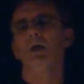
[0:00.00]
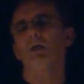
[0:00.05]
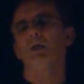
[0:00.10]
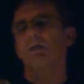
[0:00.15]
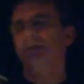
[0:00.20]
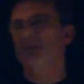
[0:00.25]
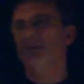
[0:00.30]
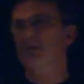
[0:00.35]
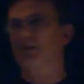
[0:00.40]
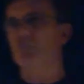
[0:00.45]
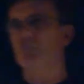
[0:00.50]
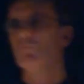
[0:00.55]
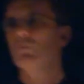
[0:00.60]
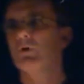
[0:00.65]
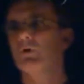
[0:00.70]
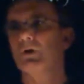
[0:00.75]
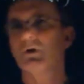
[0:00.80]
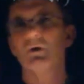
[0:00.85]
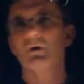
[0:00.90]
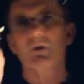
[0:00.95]

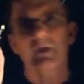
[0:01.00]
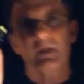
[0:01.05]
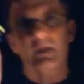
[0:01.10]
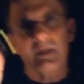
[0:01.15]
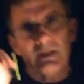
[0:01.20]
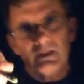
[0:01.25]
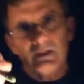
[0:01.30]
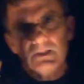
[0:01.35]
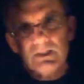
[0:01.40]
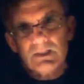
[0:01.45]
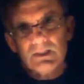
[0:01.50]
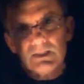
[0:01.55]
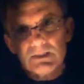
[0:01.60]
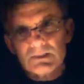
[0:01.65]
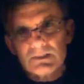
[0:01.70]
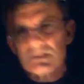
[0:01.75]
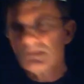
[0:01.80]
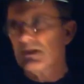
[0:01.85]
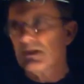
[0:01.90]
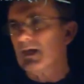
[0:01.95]
Somewhere in these
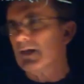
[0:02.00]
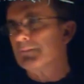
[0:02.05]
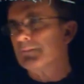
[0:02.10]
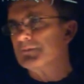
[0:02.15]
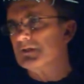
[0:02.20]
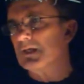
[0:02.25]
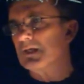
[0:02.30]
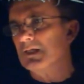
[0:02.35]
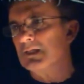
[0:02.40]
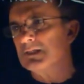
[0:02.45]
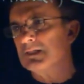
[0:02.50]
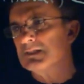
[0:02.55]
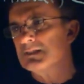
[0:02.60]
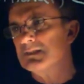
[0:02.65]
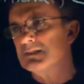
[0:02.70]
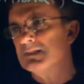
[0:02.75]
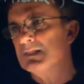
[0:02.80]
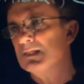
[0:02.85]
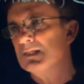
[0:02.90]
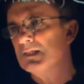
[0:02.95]
steps, and it's
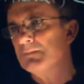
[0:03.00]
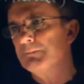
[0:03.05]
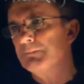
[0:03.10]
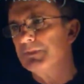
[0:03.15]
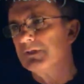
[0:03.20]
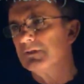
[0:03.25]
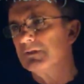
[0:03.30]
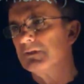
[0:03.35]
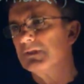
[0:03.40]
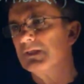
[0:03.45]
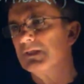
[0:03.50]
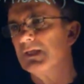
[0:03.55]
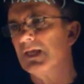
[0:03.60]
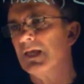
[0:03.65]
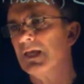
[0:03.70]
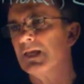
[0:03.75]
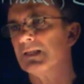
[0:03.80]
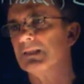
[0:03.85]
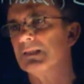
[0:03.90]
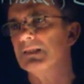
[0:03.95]
typically
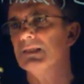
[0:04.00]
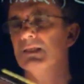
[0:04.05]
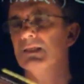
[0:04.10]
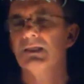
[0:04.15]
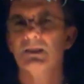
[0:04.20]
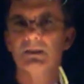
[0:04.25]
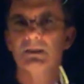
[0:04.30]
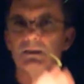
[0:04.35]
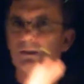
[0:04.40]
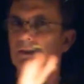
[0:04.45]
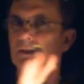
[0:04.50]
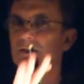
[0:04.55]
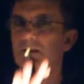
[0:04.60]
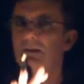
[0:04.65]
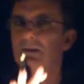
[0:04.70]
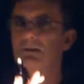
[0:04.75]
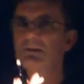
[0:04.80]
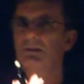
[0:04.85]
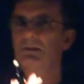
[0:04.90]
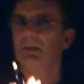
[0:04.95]
at the end, it
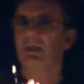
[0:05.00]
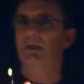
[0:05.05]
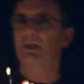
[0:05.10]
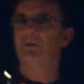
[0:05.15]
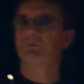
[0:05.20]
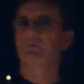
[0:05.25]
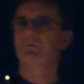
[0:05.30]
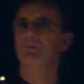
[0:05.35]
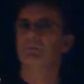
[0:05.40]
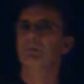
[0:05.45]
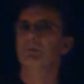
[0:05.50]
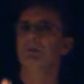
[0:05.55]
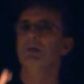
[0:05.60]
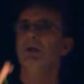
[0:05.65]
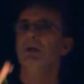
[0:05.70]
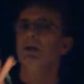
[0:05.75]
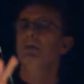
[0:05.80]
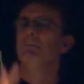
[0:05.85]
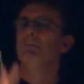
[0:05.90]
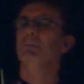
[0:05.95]
doesn't have to be,
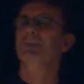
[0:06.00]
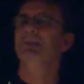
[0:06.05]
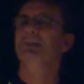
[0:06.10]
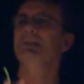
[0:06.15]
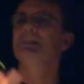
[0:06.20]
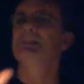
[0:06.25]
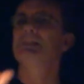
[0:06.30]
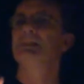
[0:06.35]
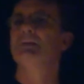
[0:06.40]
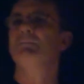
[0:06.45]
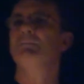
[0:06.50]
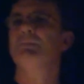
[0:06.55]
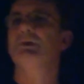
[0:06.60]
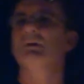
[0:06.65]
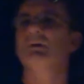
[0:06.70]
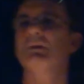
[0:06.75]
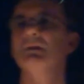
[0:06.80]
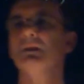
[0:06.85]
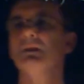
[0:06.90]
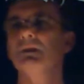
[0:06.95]
but it
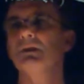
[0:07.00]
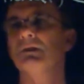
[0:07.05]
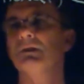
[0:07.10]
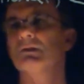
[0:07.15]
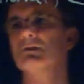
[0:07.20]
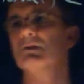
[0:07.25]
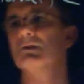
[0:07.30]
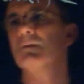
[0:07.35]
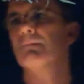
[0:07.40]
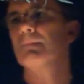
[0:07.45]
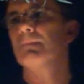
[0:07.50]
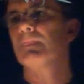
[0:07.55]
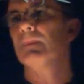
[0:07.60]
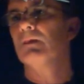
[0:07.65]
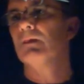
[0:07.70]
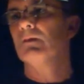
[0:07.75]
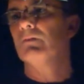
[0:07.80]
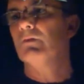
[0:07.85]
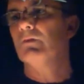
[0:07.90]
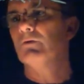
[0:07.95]
typically is,
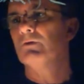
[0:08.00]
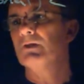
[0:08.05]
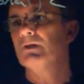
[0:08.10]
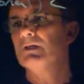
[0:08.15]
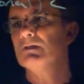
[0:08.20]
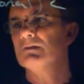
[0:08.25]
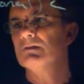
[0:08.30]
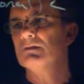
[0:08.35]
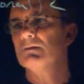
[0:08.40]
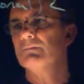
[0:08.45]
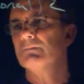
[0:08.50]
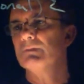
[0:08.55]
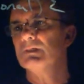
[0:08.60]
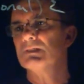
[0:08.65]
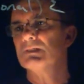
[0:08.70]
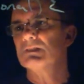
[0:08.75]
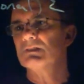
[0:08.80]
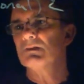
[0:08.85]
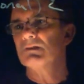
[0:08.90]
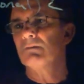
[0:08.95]
there needs to be
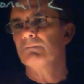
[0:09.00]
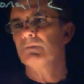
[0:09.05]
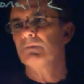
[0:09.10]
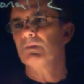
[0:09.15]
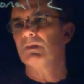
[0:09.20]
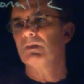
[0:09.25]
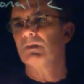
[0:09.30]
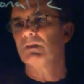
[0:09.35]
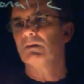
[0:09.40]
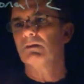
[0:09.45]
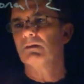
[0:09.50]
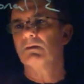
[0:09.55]
something